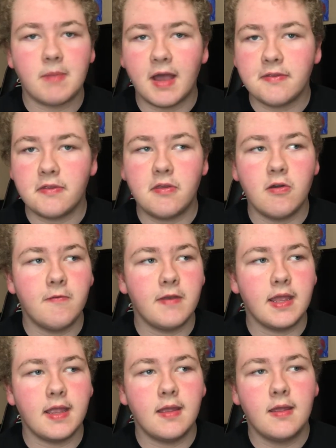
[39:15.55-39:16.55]

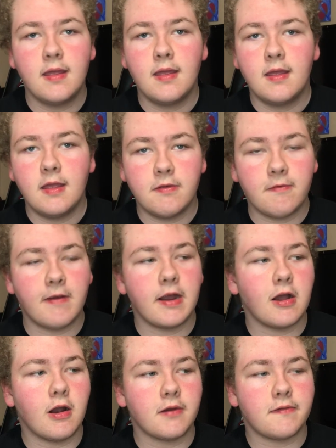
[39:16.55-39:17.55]
Positivity is a very
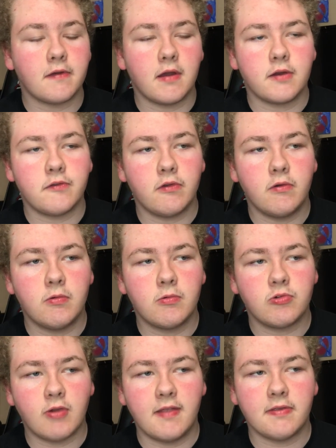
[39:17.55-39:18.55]
hard song to
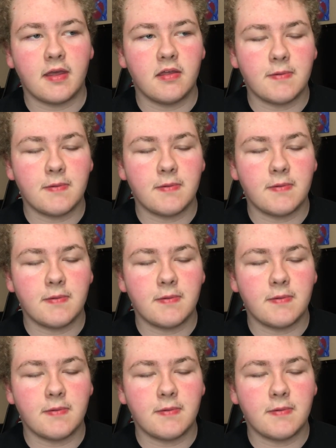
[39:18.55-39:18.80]
translate,